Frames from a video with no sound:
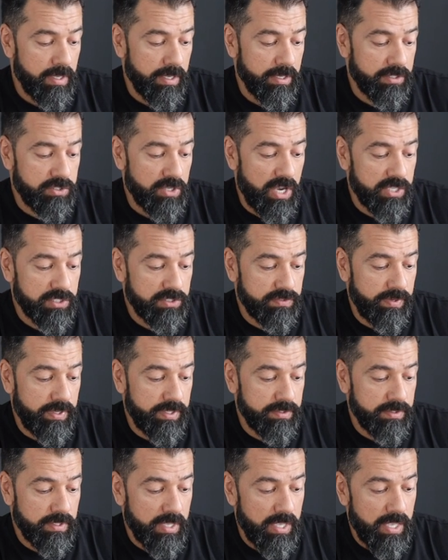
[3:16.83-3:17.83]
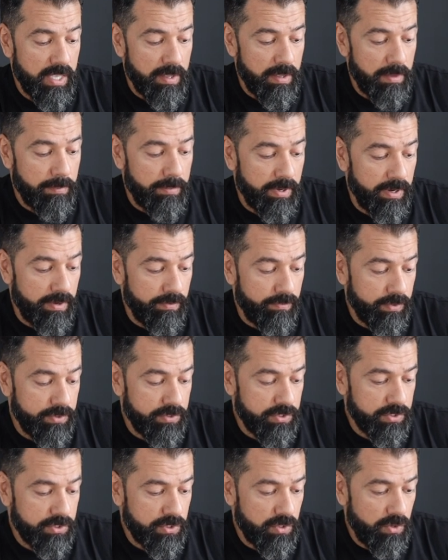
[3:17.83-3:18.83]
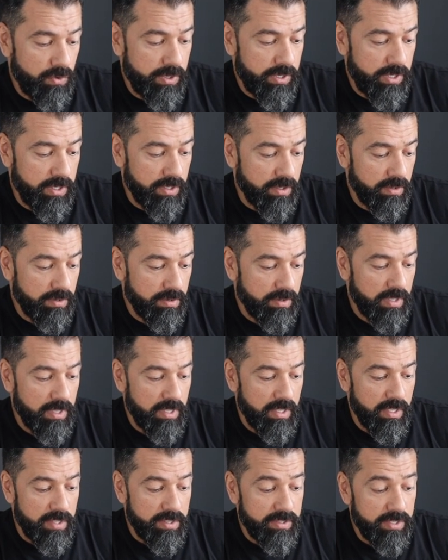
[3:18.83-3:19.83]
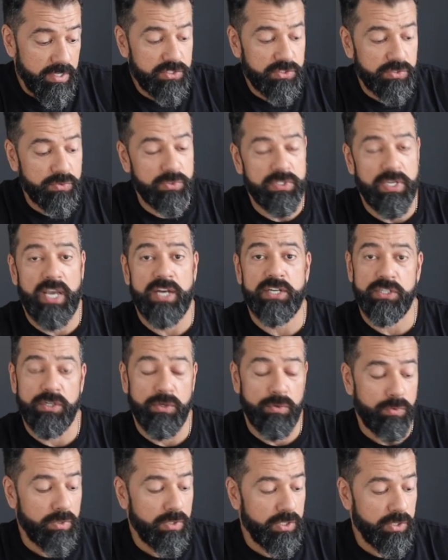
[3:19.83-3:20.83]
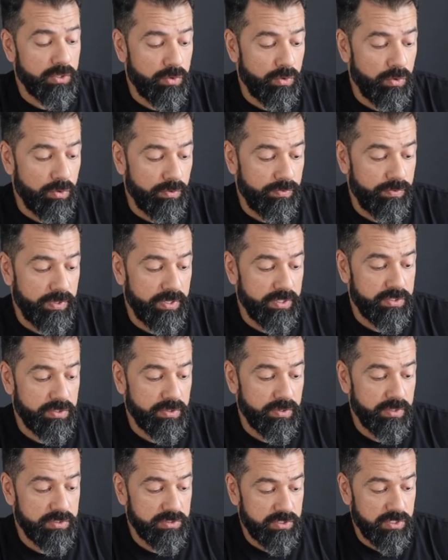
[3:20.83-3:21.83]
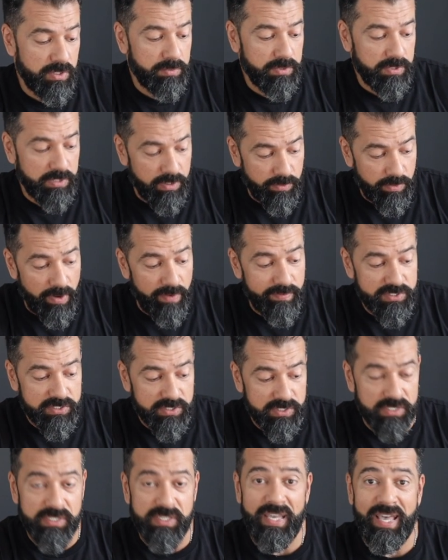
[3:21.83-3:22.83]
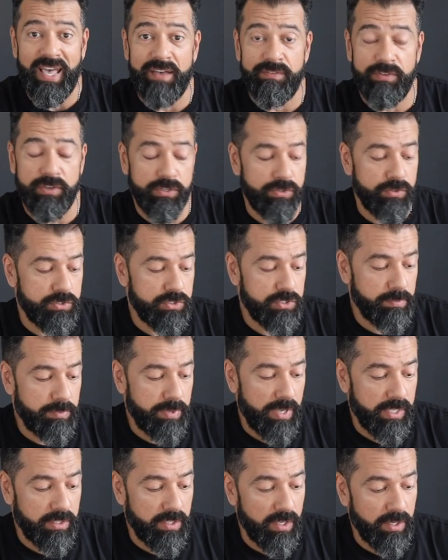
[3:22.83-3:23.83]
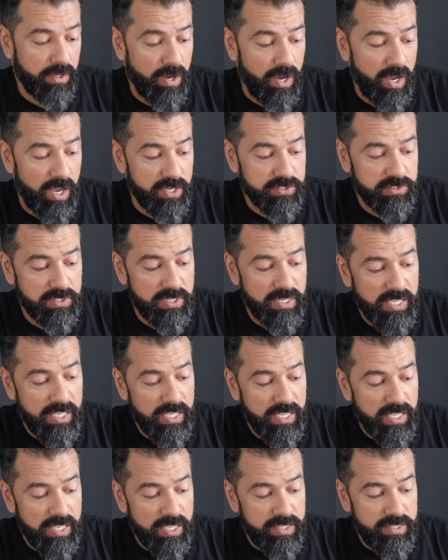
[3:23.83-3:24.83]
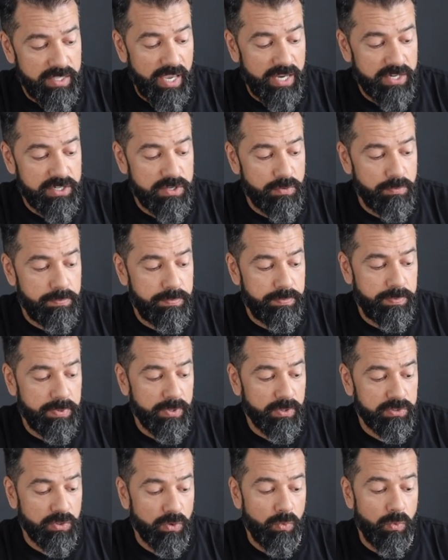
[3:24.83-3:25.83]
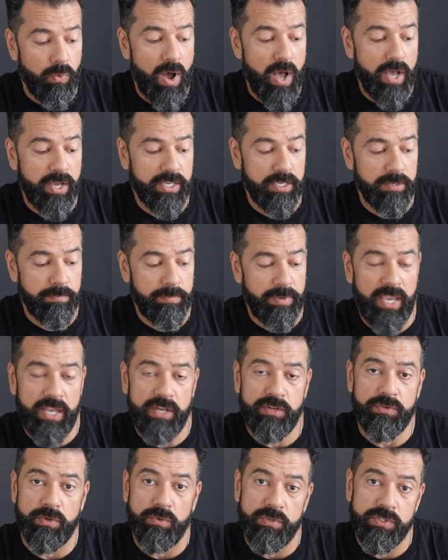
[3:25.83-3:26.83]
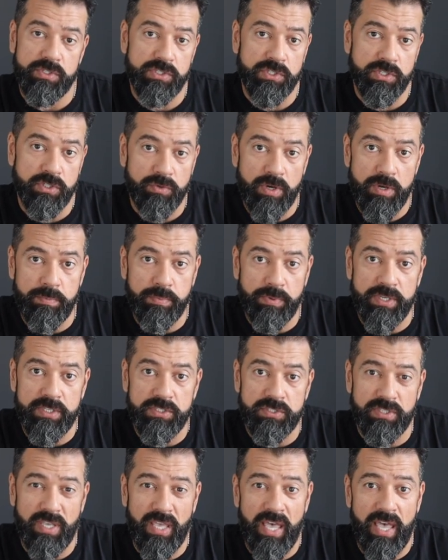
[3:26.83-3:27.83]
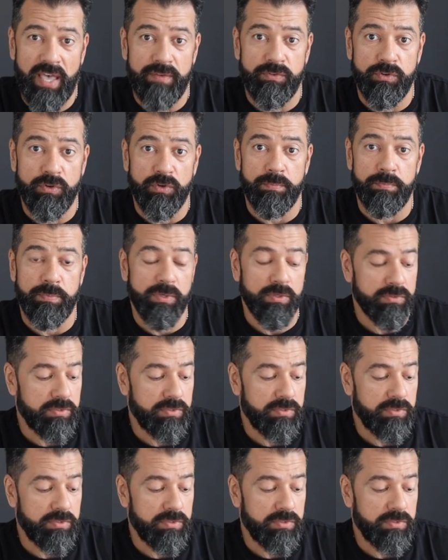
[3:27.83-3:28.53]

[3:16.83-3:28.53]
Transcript: exhaust vent. But if we just go here, this was actually a really cool feature and something that would obviously have a huge impact on cost. They actually built a walk-in pantry, which is a great place to have your